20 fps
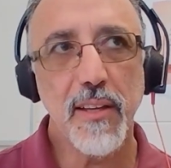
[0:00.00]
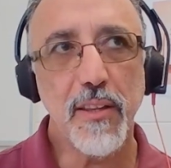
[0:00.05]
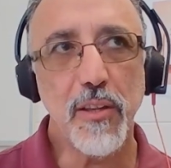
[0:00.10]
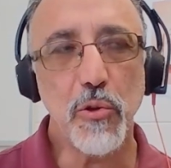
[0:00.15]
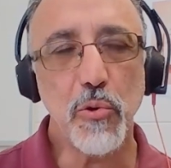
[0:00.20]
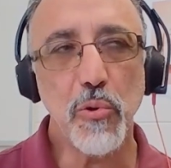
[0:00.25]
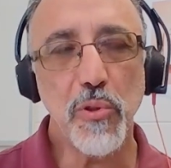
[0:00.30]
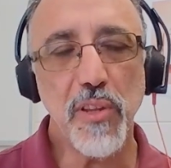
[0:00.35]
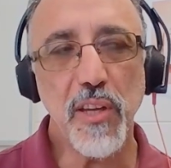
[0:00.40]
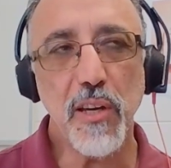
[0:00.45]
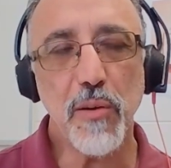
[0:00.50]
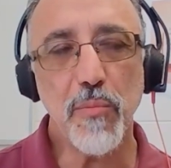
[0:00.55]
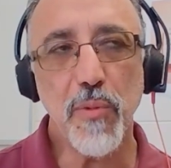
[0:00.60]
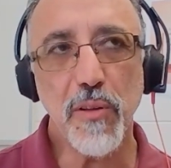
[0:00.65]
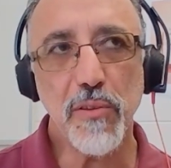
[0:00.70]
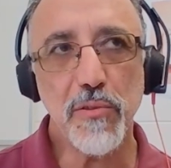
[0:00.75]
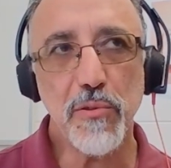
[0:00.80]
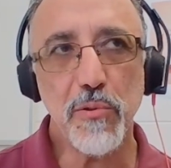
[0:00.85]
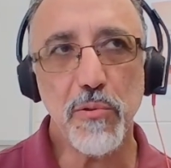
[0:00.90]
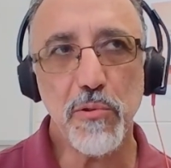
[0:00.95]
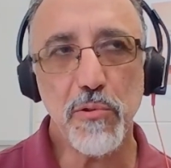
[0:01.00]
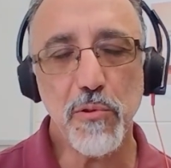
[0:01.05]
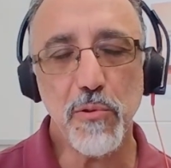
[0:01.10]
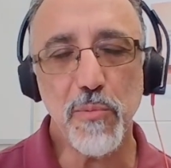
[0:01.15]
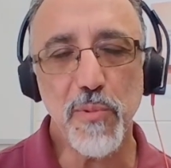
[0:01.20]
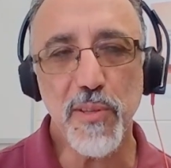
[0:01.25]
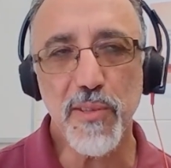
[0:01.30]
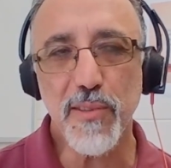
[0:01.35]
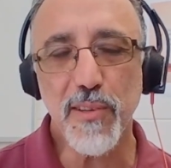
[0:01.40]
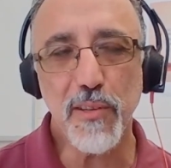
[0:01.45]
the good thing about
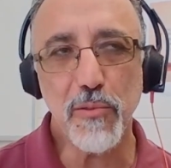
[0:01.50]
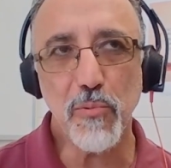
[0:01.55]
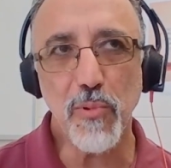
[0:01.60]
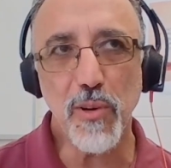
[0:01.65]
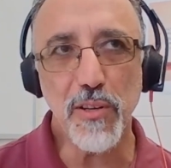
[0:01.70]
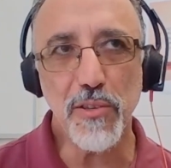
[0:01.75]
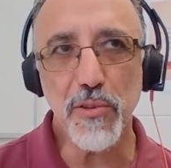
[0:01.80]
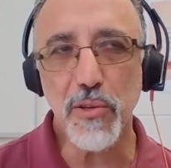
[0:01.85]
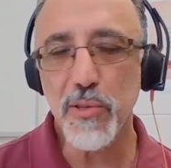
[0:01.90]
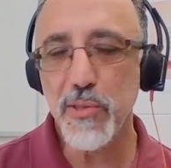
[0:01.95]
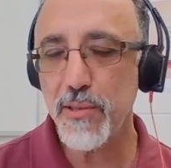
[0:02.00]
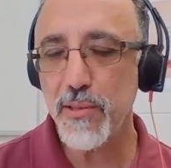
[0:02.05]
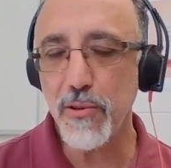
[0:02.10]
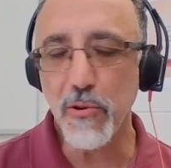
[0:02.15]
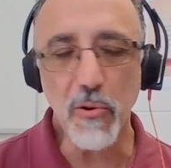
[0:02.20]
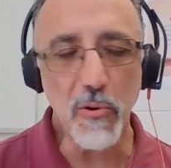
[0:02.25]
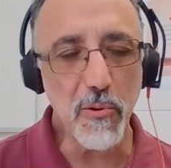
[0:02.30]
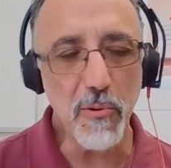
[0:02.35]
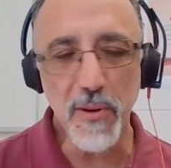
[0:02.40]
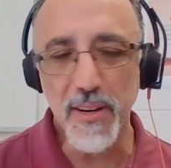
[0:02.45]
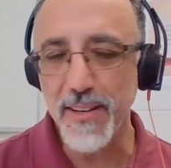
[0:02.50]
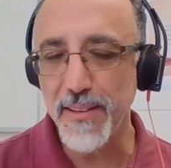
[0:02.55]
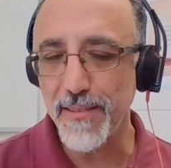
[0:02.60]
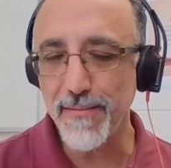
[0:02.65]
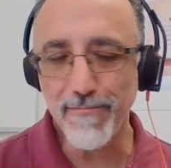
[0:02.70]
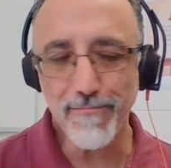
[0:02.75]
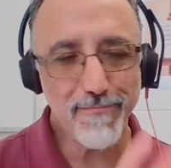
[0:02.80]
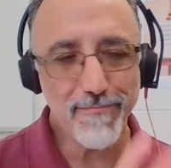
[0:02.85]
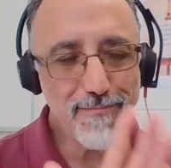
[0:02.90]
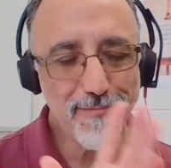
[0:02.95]
YouTube is it will just go and
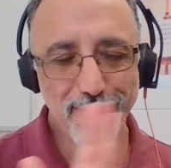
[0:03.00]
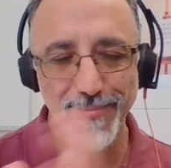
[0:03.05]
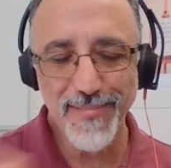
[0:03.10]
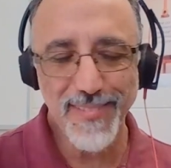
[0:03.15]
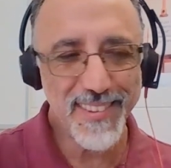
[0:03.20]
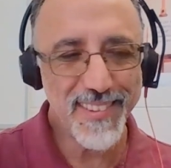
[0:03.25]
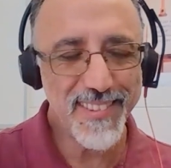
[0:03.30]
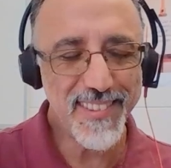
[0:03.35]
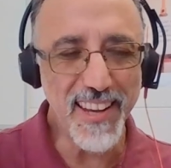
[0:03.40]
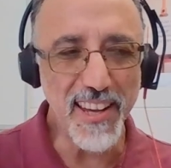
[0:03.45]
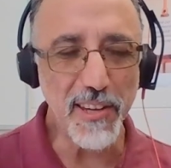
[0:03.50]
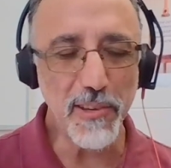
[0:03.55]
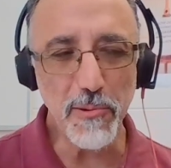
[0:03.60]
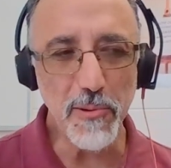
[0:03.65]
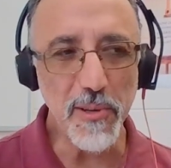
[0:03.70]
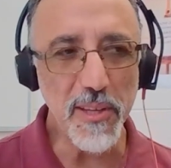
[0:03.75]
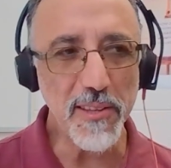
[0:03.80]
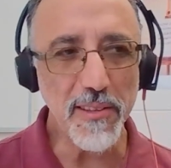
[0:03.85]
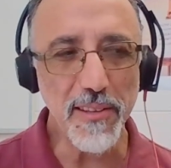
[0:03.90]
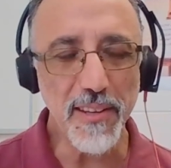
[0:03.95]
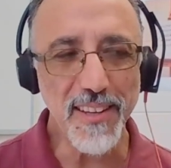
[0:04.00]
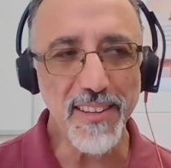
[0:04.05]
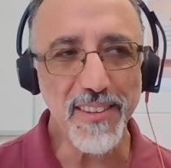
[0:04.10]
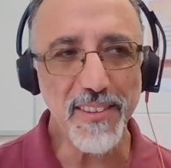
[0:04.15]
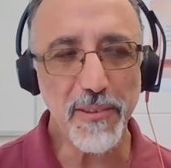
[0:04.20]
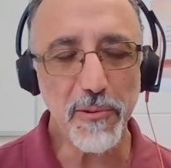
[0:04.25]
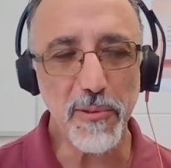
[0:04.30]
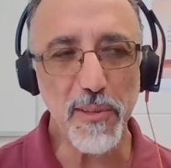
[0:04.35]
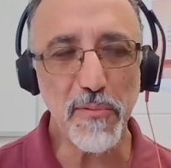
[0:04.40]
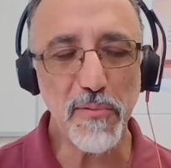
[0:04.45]
take you
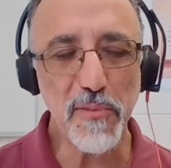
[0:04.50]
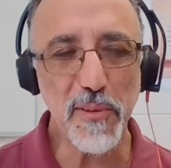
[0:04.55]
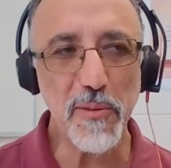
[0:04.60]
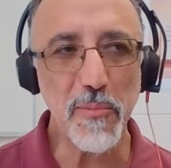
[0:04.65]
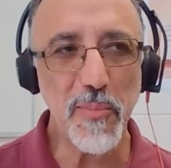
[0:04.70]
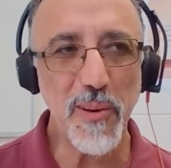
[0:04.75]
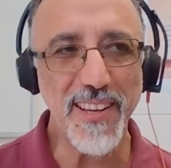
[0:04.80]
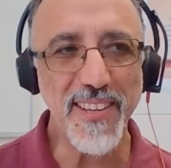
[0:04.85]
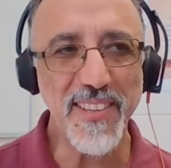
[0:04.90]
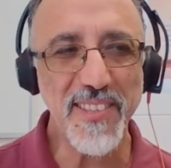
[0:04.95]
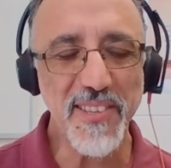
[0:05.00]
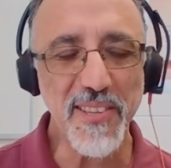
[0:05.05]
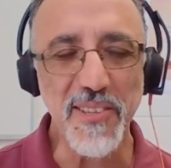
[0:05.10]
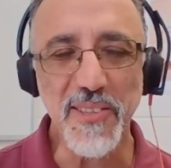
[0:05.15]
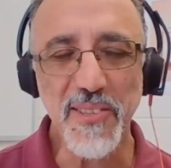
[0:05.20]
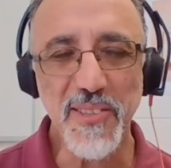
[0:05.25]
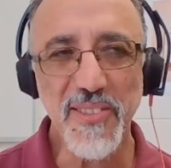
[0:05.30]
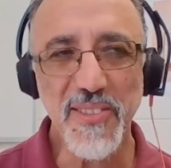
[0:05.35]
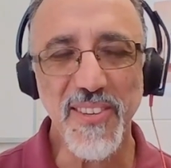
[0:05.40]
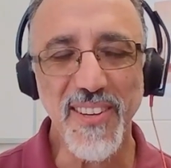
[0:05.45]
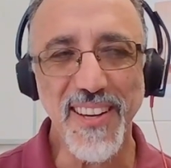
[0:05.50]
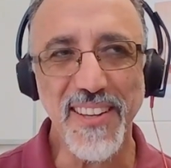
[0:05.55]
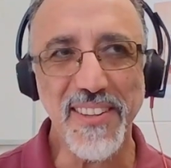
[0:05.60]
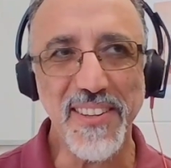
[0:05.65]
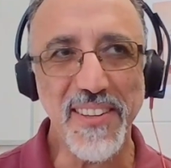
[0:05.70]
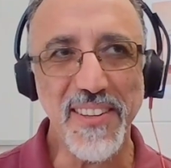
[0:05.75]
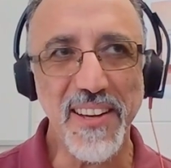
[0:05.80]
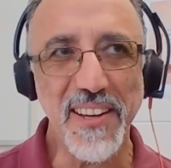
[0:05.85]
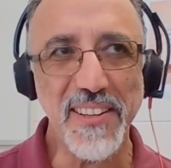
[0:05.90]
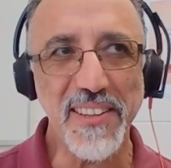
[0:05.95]
to different places.
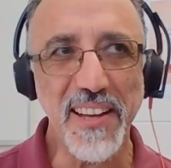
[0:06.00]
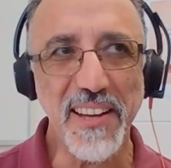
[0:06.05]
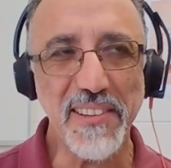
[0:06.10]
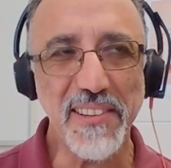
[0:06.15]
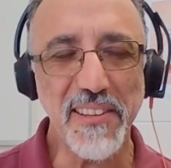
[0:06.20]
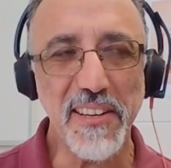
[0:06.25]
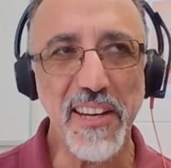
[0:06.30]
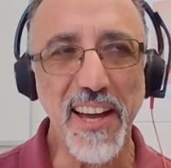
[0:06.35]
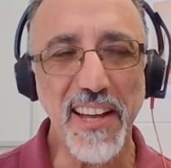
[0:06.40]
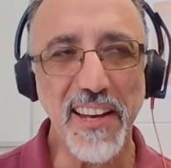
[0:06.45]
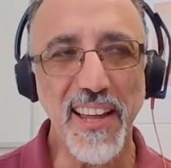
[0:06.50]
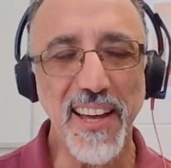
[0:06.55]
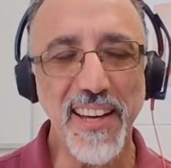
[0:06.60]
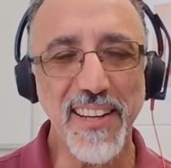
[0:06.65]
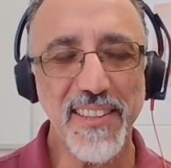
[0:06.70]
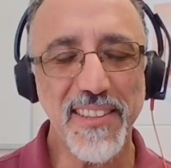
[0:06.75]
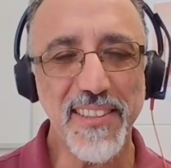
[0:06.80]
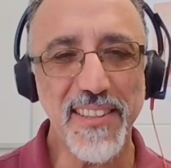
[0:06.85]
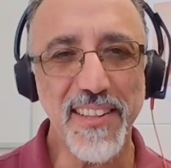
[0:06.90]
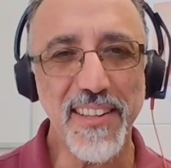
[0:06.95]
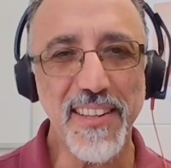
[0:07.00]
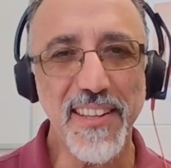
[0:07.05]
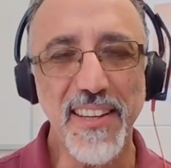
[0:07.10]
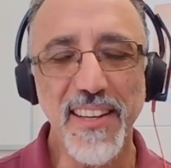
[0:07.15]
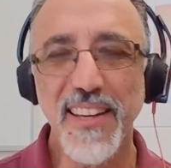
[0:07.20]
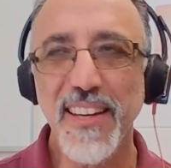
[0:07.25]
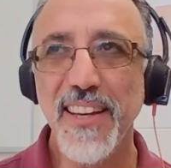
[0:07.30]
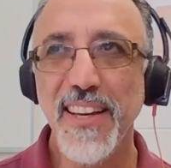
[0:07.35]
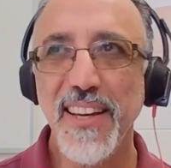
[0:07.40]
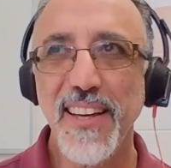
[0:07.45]
And I think I like the
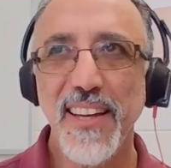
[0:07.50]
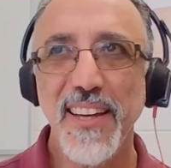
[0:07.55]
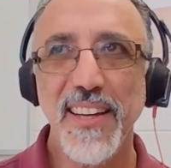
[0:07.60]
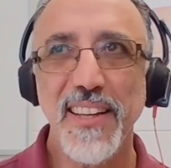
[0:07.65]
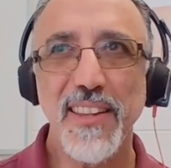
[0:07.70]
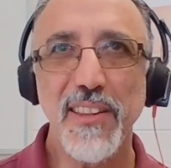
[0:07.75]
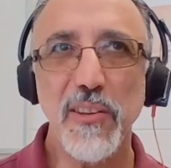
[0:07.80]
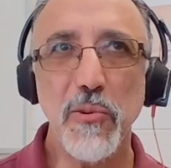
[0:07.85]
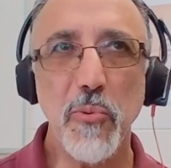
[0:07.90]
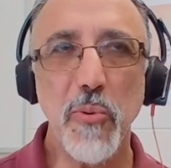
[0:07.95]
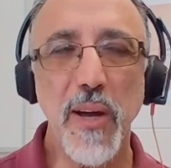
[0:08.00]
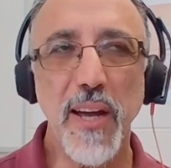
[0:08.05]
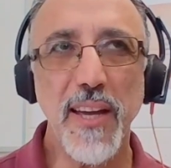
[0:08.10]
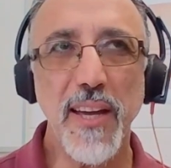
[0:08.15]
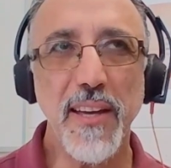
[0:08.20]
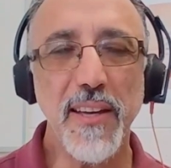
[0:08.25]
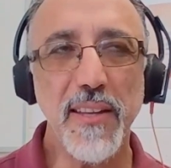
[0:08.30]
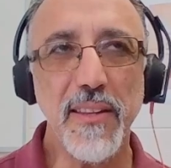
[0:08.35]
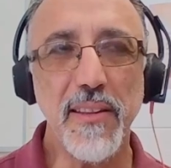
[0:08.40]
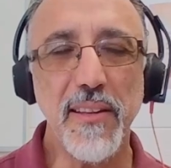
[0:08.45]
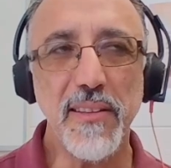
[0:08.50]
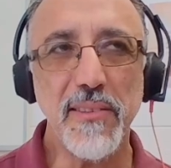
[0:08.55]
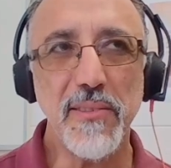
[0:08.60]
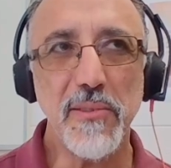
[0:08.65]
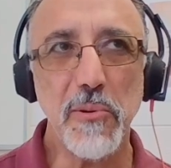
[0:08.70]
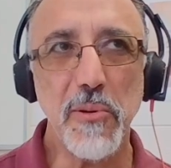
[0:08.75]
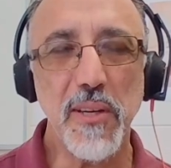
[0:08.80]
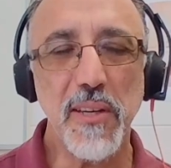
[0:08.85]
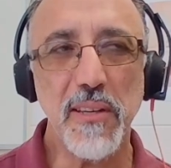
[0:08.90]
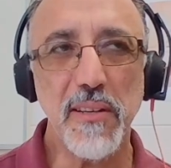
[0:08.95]
way that
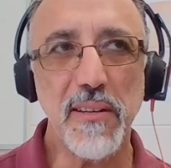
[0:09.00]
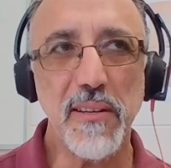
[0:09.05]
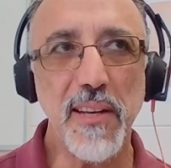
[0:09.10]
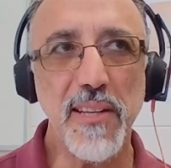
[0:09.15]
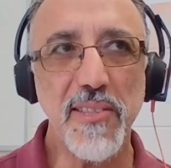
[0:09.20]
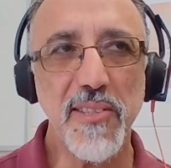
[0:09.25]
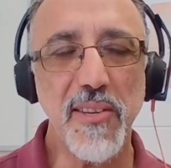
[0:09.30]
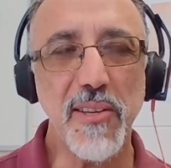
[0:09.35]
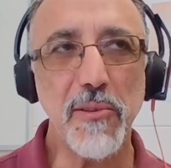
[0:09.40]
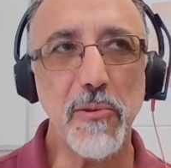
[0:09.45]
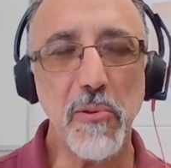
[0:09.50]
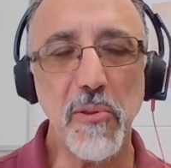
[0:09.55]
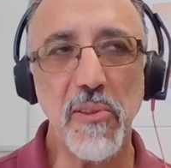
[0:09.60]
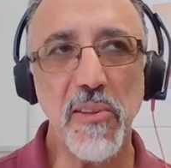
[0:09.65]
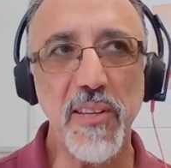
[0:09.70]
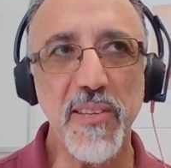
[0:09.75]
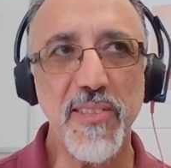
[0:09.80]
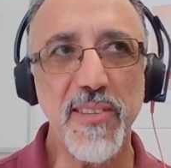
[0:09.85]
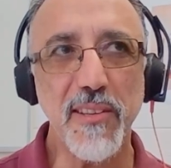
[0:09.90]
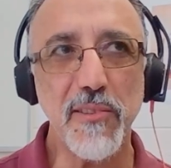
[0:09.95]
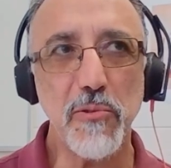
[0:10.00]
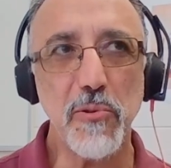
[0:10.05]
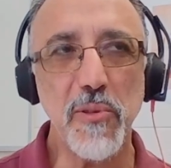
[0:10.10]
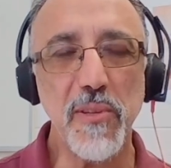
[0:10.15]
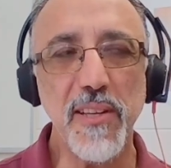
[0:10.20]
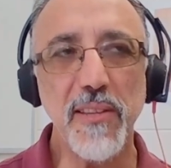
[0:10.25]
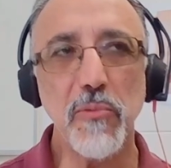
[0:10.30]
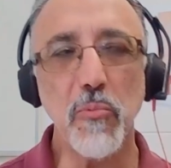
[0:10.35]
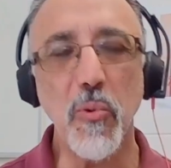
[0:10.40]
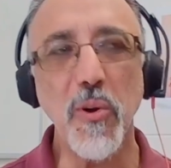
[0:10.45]
you can listen to things that you
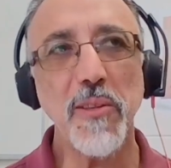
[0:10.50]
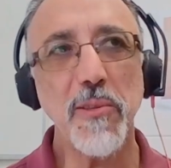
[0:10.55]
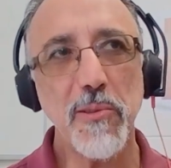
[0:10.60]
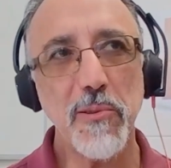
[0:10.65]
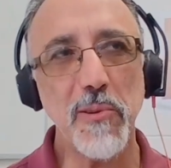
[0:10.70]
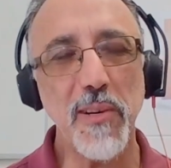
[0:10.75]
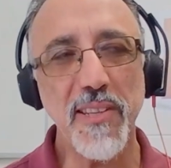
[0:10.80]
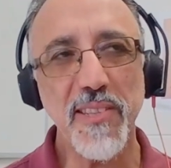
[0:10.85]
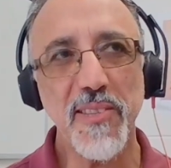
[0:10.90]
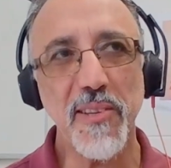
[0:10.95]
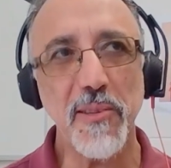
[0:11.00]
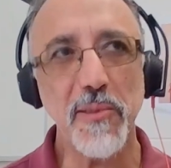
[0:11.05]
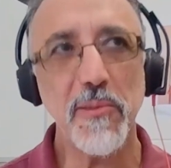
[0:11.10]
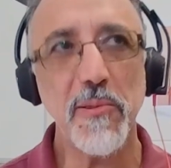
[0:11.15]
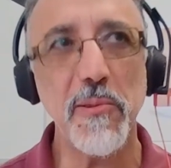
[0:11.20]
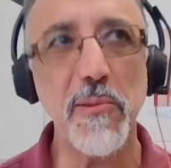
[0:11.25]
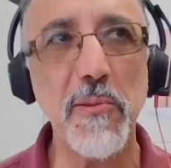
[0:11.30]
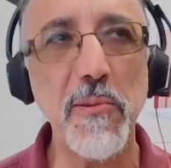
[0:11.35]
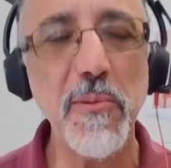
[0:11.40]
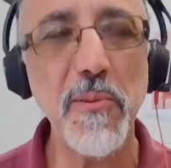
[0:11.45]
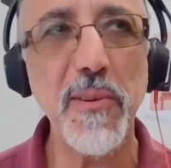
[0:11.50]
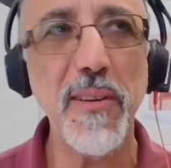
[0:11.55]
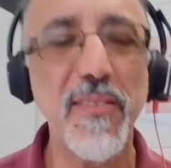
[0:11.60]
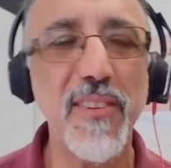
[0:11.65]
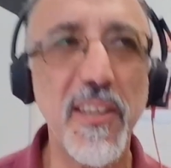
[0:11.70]
didn't want to listen to.